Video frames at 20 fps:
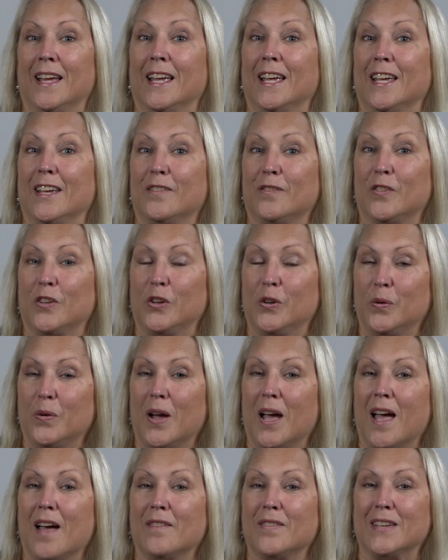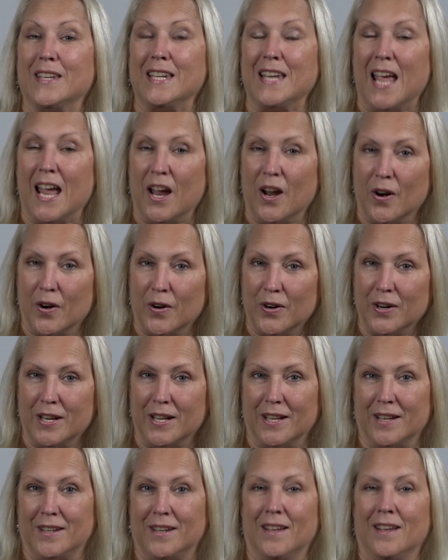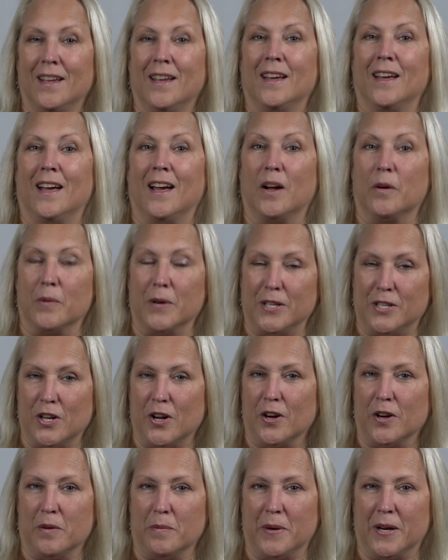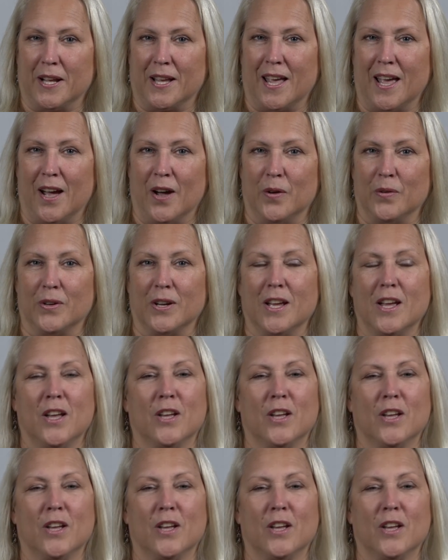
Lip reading: if you have inherited a retirement account.